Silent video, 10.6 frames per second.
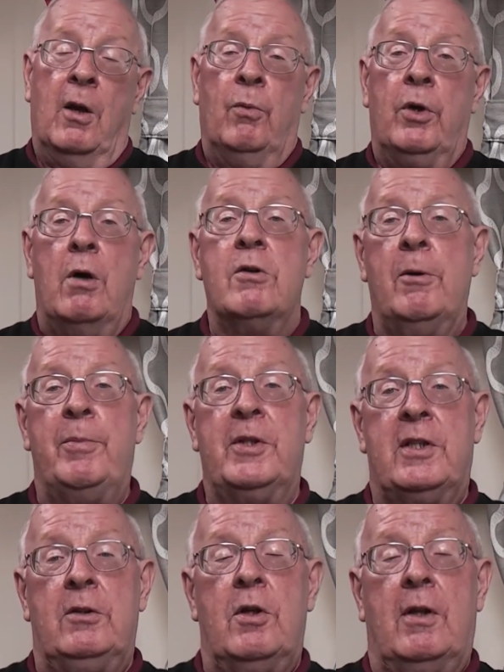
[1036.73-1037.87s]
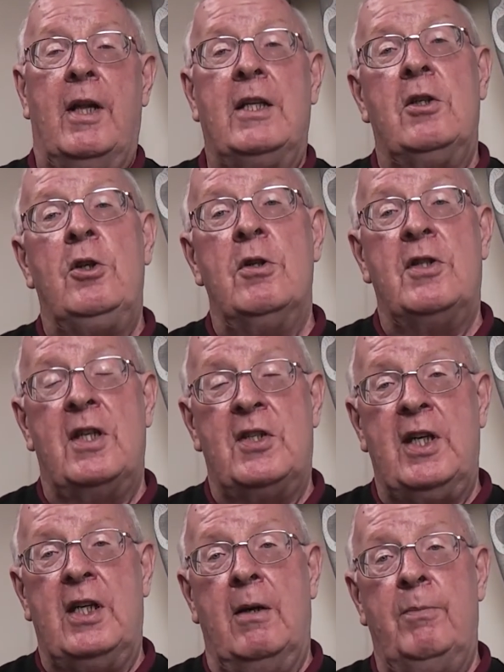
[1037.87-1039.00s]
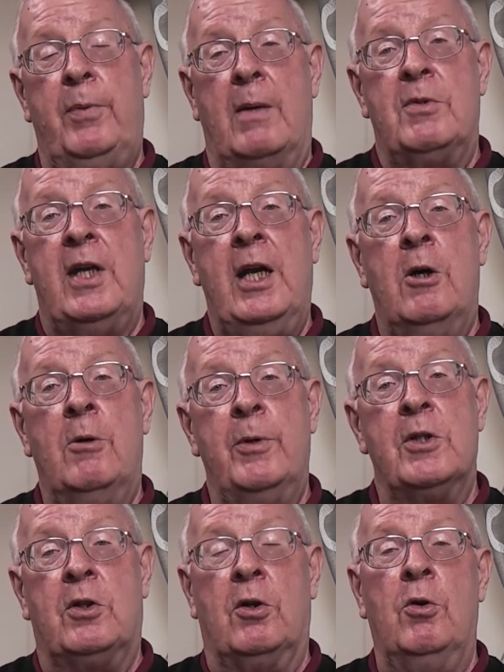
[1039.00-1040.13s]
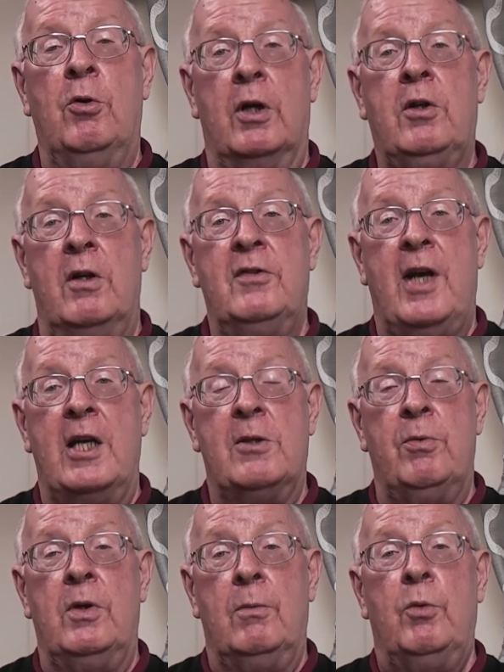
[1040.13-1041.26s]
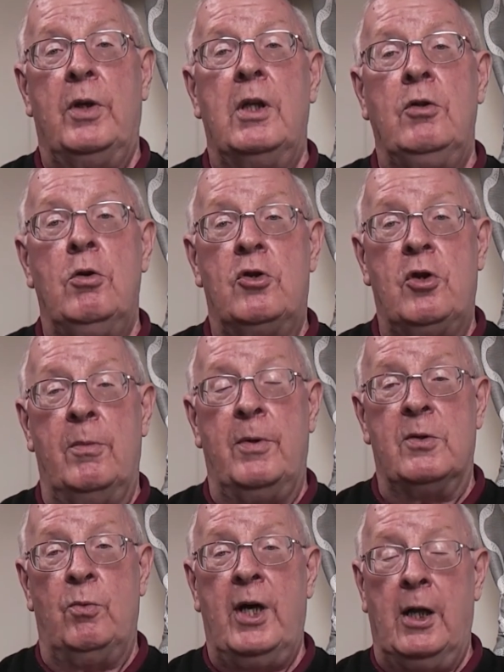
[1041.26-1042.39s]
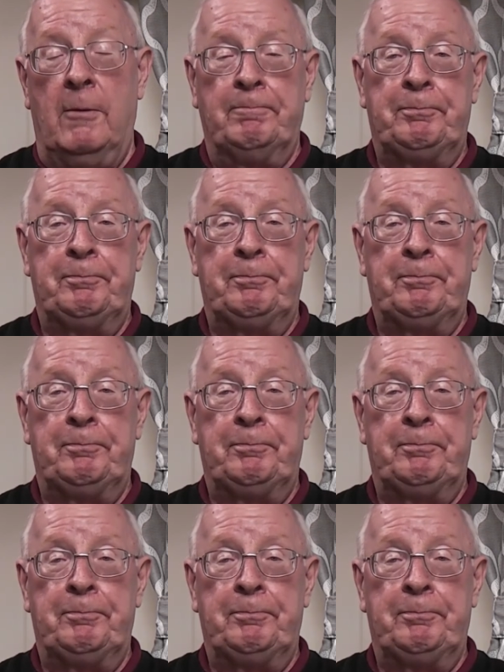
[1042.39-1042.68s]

We'd also like to use the sticker perhaps to help us grow our contacts within YouTube as well.